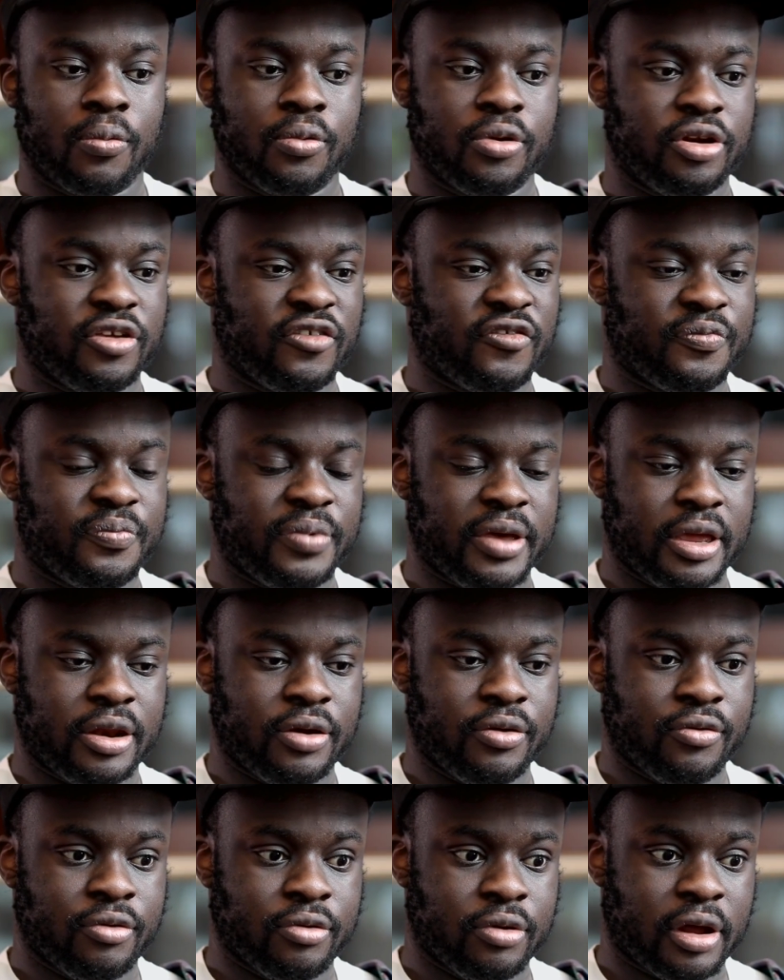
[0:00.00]
would have
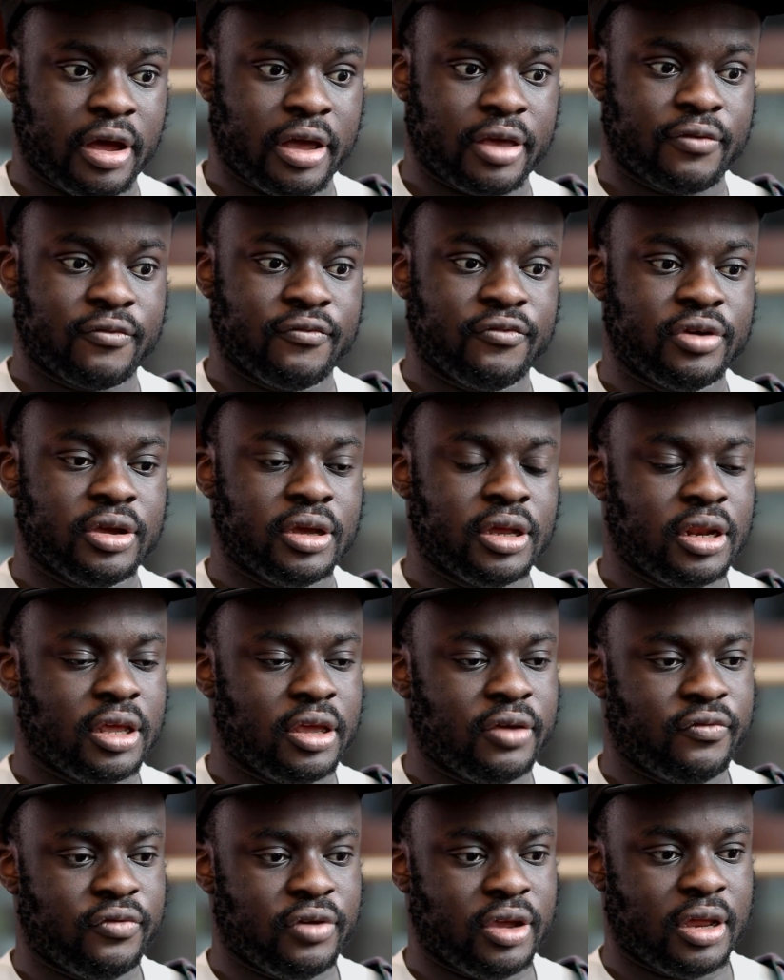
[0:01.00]
been like
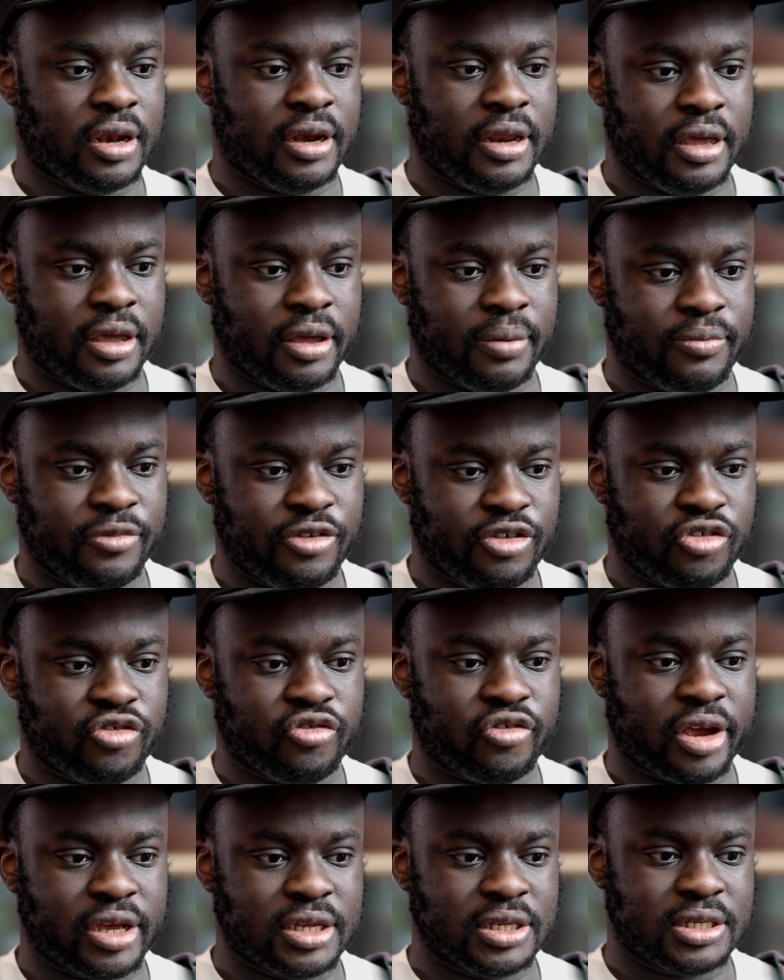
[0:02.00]
really
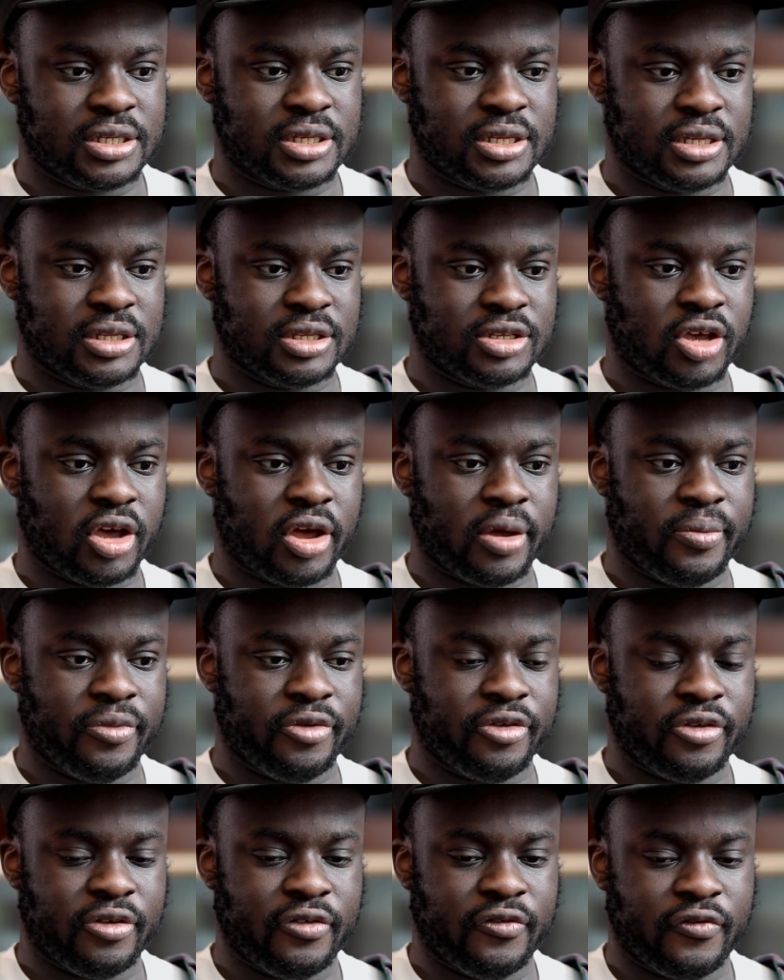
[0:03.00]
stressed in
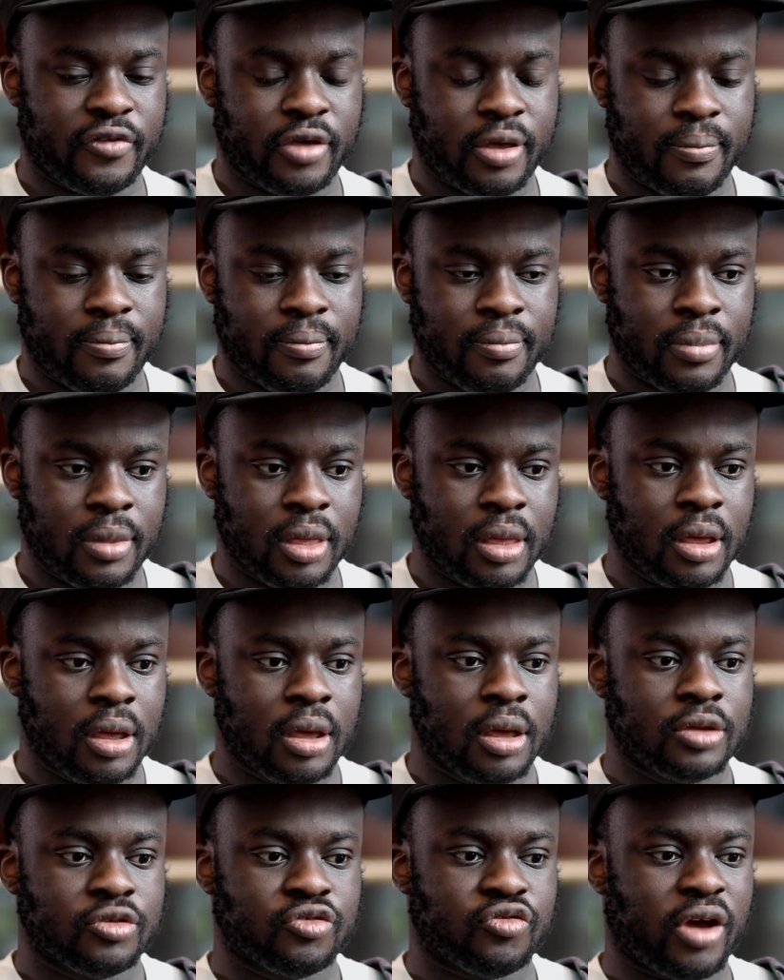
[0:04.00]
terms of
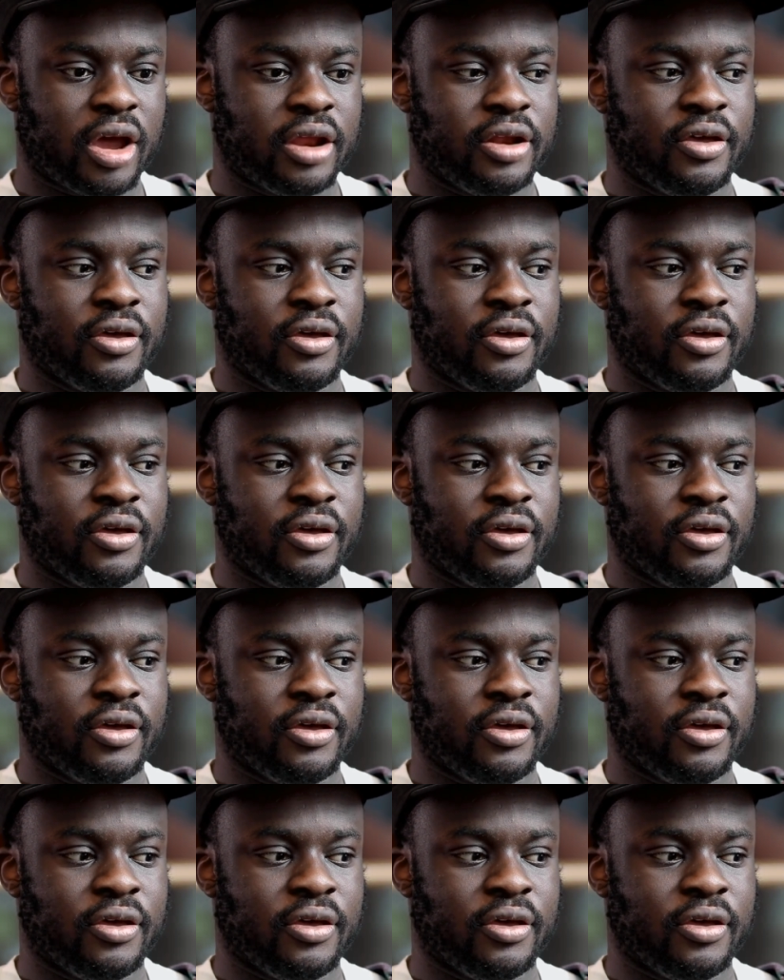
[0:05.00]
trying